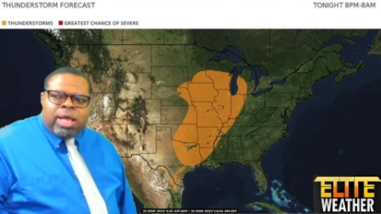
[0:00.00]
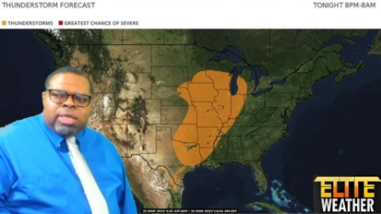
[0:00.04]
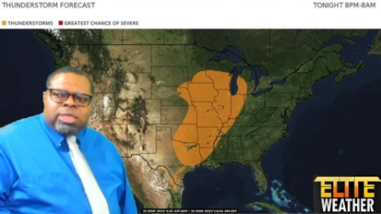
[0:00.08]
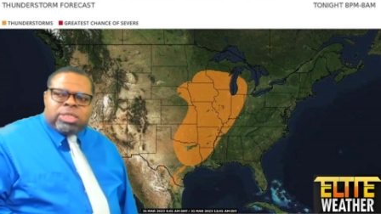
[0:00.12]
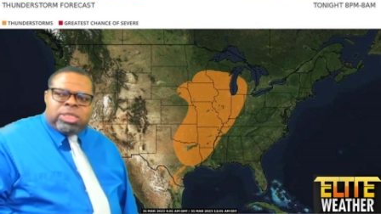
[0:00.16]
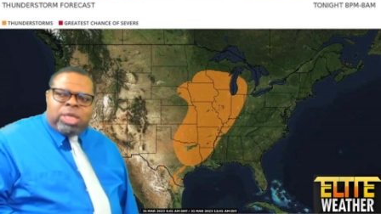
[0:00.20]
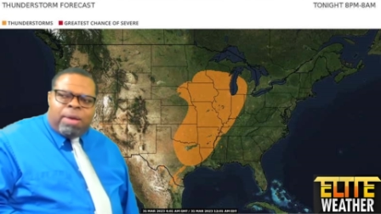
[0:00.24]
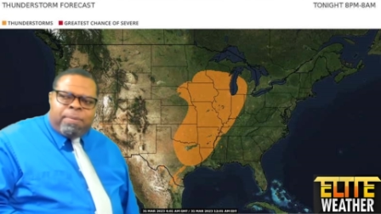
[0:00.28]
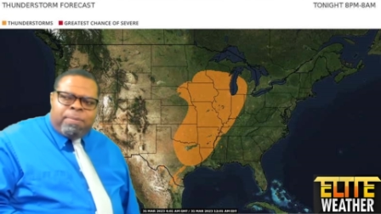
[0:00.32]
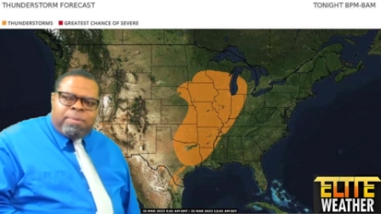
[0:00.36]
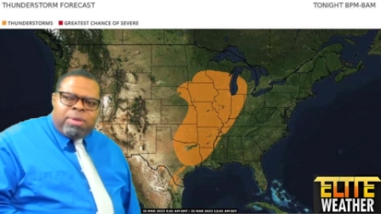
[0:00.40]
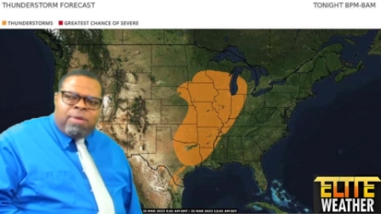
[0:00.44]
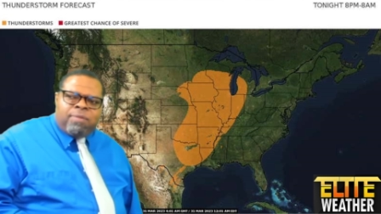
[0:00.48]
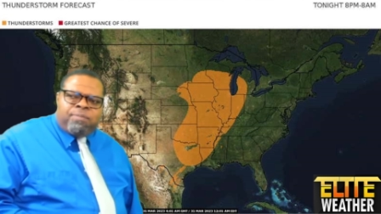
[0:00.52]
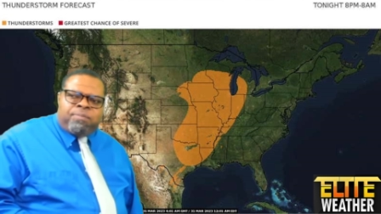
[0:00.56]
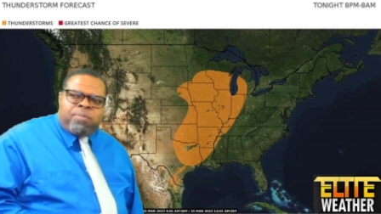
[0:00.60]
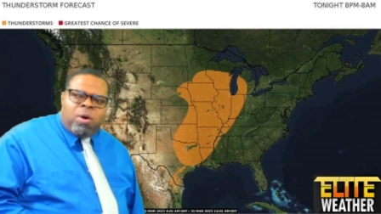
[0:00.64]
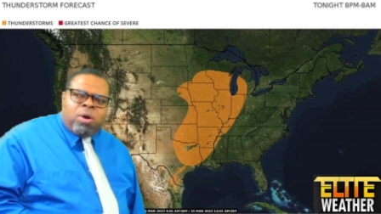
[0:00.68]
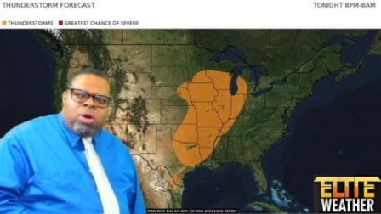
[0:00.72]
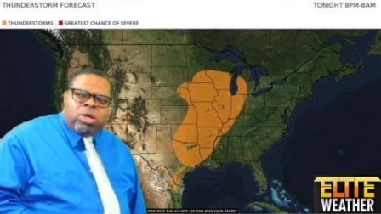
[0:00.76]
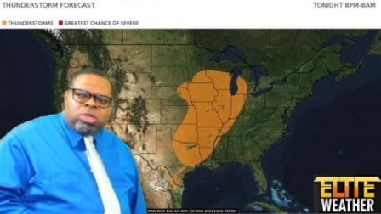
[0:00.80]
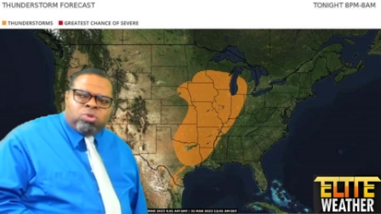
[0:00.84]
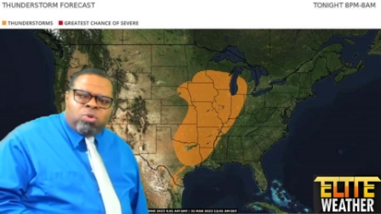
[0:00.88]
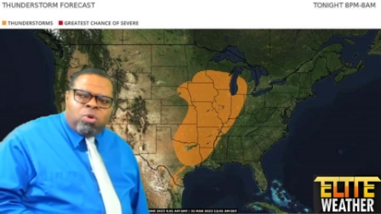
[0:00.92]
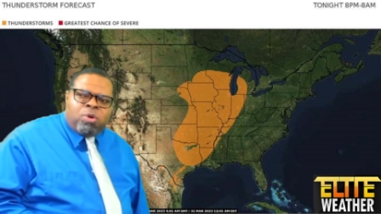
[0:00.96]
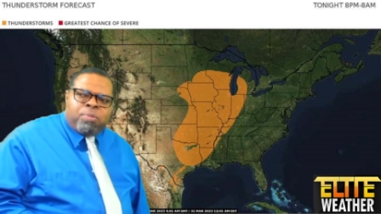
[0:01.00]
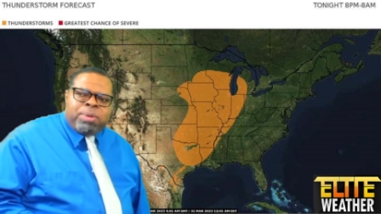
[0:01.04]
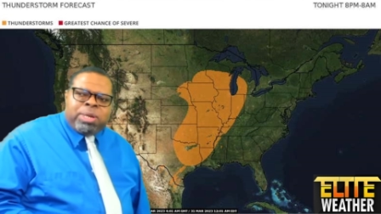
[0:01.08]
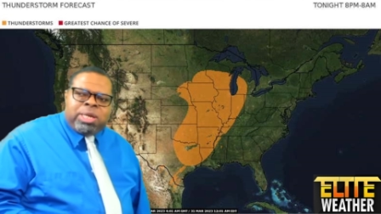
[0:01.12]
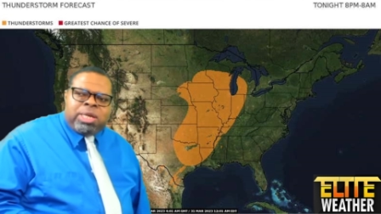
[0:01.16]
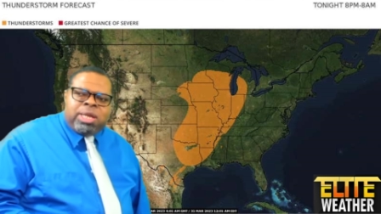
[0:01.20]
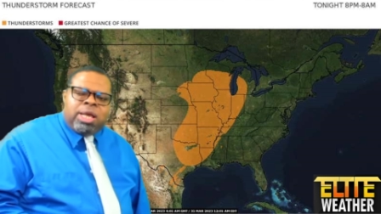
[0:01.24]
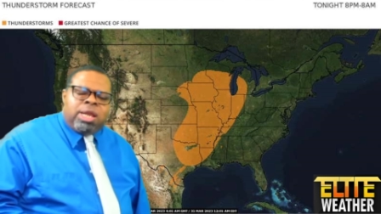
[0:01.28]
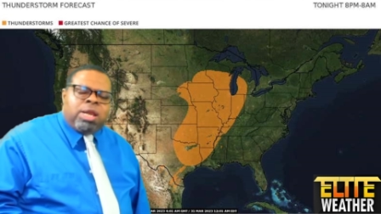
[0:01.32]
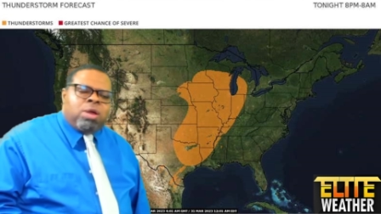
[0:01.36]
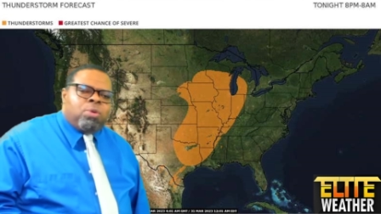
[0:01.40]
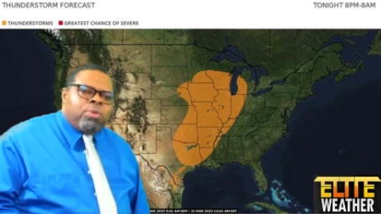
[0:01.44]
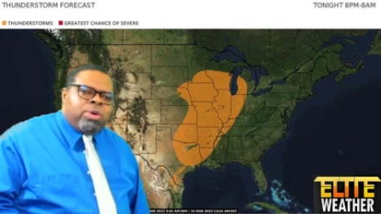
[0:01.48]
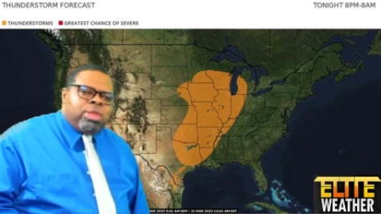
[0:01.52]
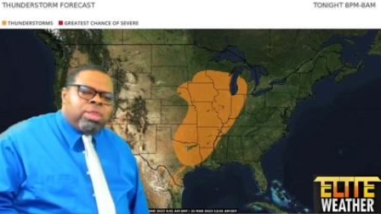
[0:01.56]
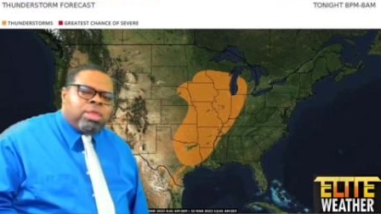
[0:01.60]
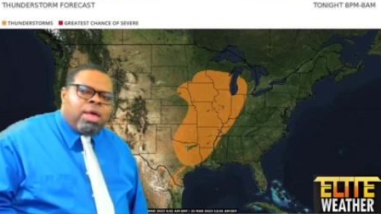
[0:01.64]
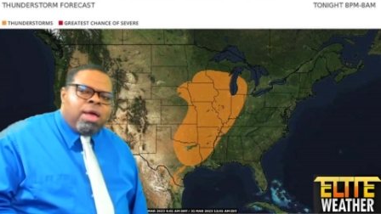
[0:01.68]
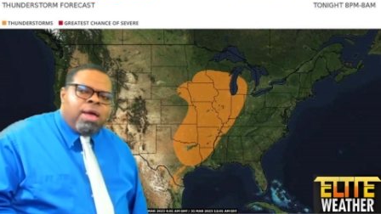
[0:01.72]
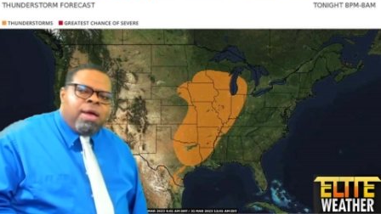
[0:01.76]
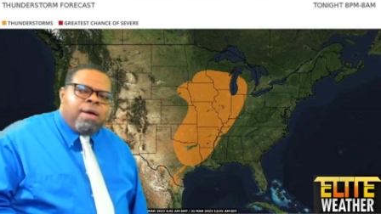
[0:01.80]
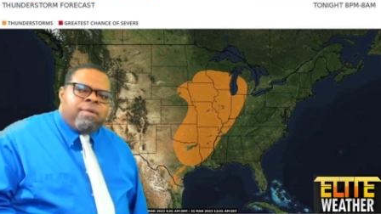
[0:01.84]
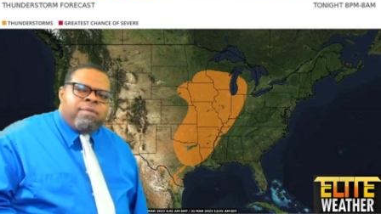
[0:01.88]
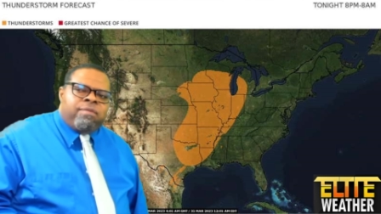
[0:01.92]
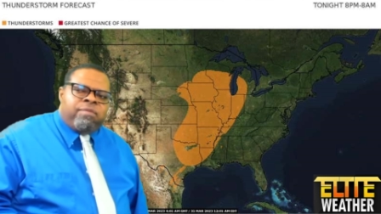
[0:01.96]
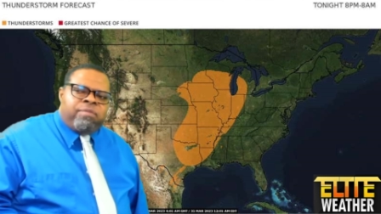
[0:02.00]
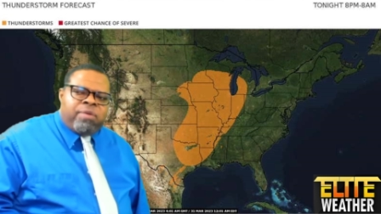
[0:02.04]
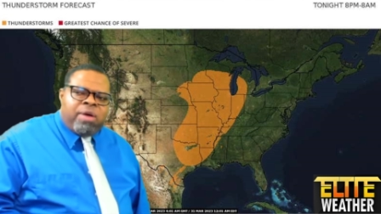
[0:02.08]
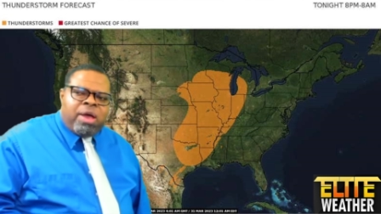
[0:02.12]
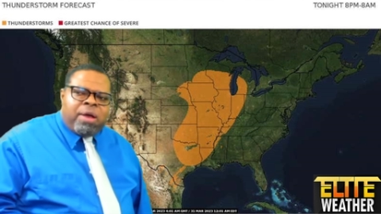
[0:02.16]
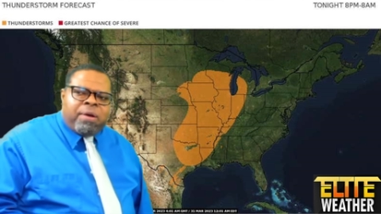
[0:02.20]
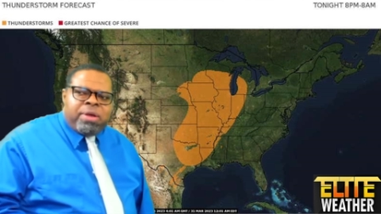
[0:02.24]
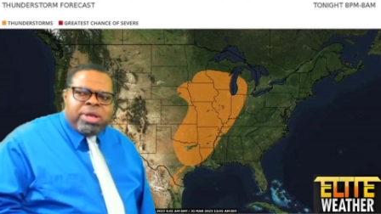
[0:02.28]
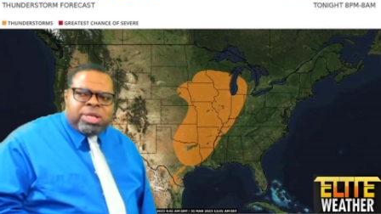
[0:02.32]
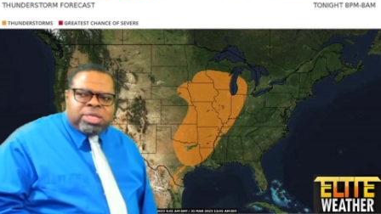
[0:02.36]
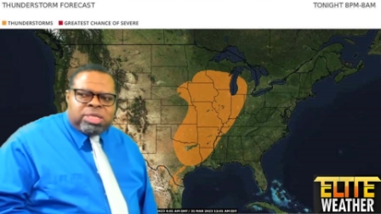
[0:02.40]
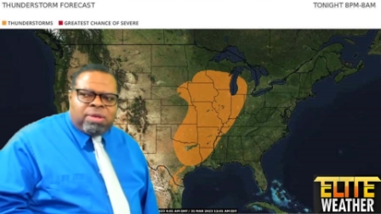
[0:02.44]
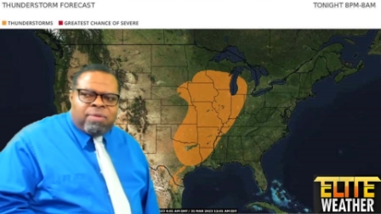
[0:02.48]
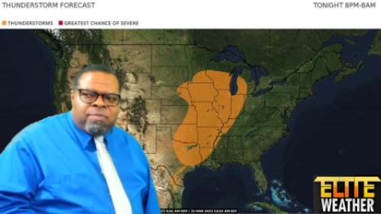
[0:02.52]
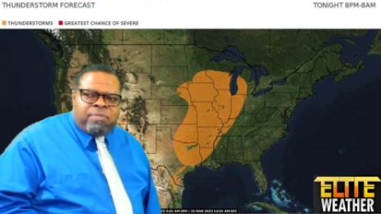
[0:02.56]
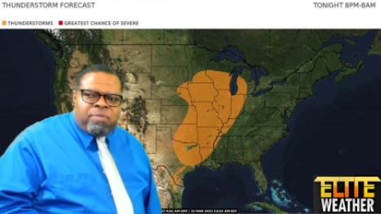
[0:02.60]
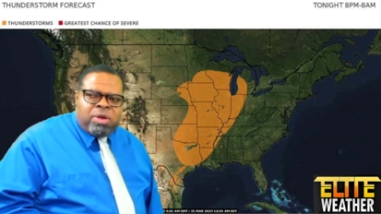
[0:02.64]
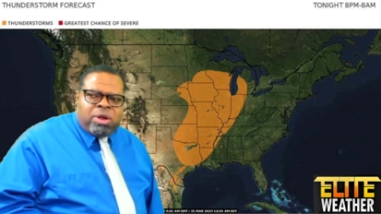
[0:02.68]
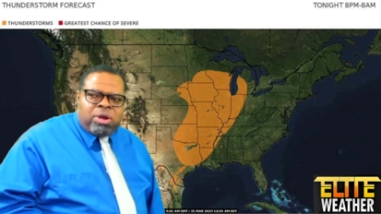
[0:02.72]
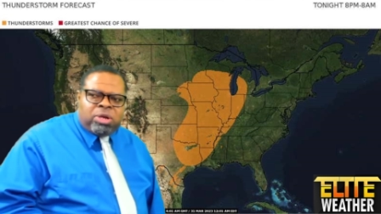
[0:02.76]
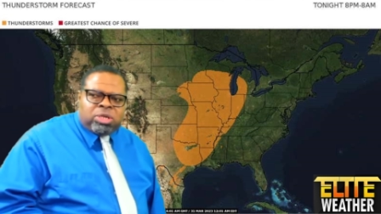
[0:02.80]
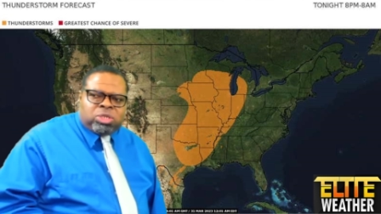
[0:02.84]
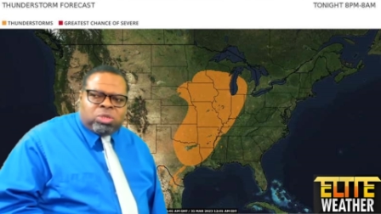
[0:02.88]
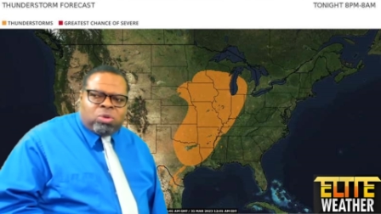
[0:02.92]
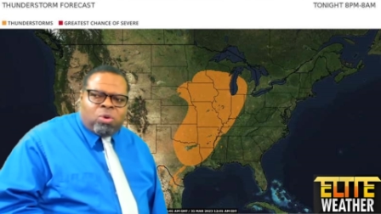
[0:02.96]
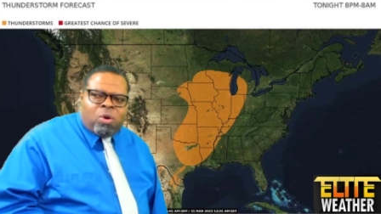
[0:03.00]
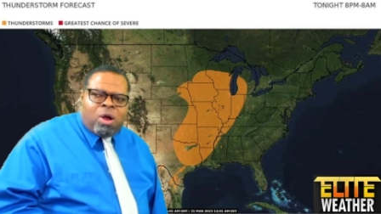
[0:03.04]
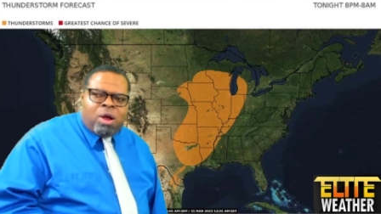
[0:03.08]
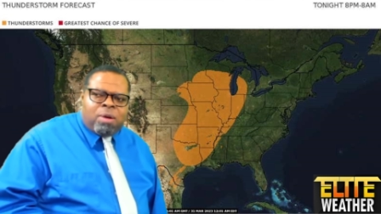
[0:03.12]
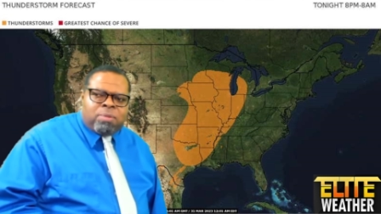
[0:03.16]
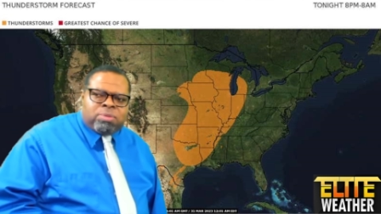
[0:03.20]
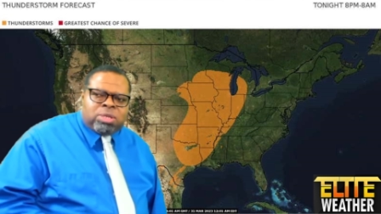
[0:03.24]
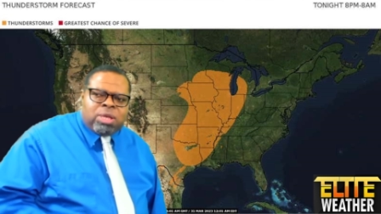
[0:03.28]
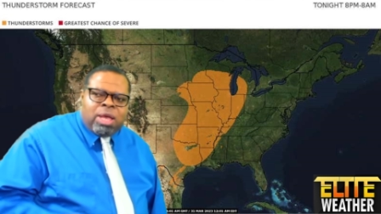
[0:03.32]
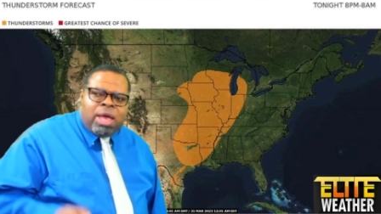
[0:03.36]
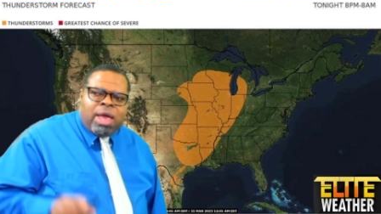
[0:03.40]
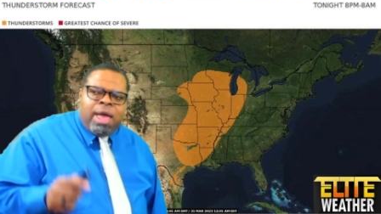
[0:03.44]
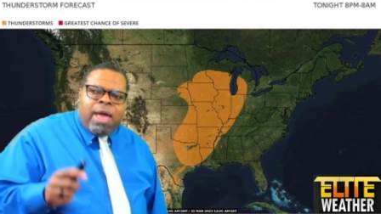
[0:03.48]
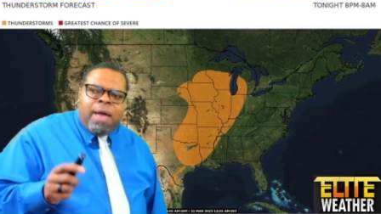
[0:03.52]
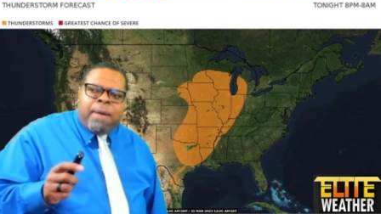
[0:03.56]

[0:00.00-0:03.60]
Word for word: Some of you folks will be dealing with very severe storms